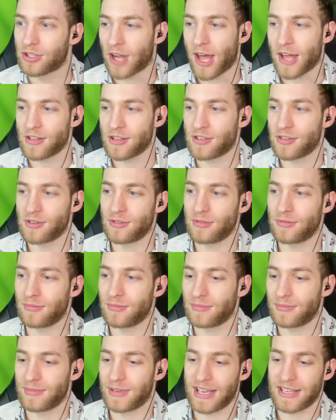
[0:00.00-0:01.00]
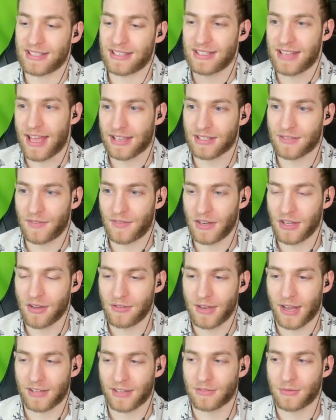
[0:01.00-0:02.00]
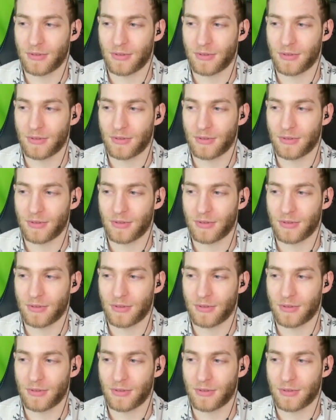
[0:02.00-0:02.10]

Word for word: should I, I do his next video, next